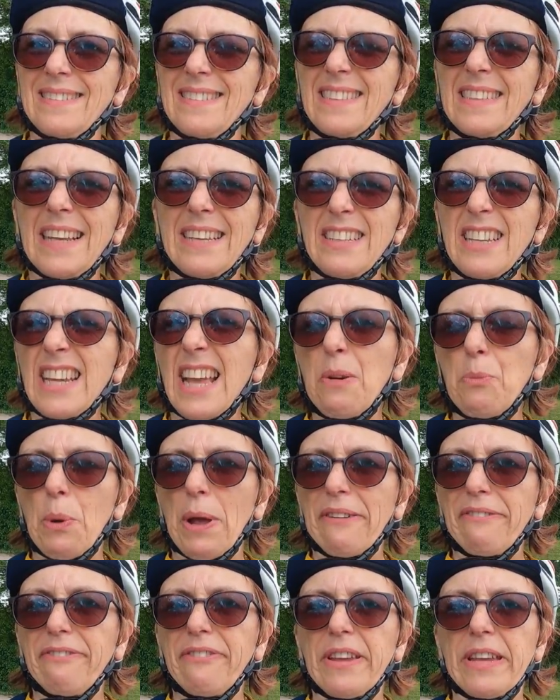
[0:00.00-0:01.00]
yeah, you get
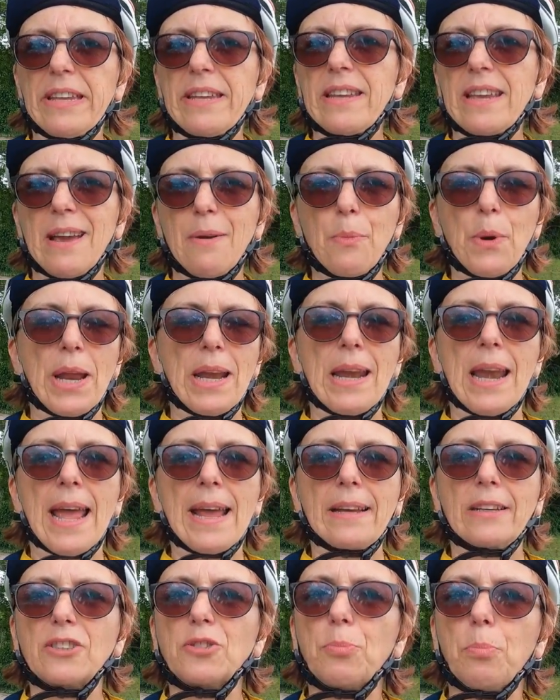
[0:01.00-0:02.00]
wet feet, you get wet
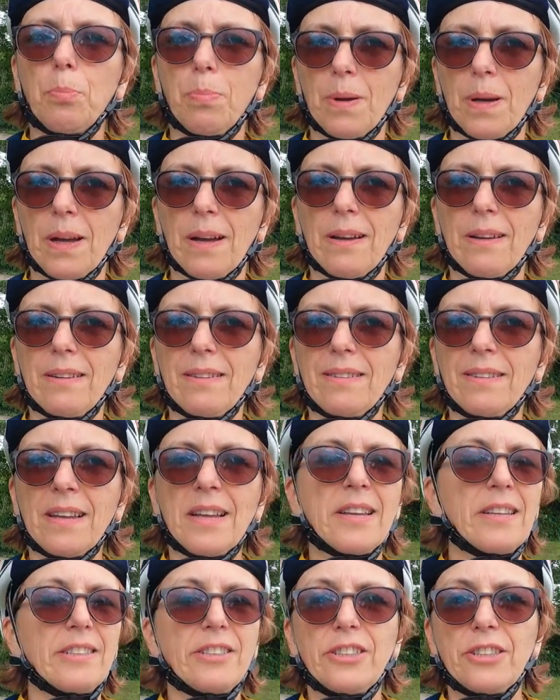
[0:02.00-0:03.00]
legs, but
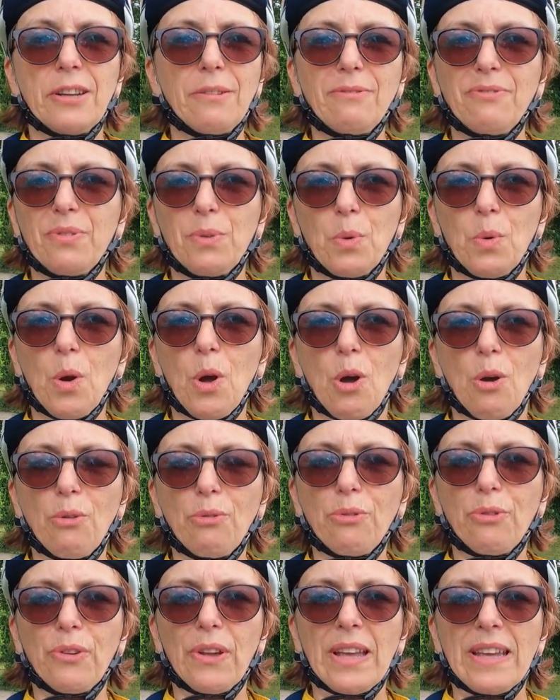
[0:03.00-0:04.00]
you don't fall off.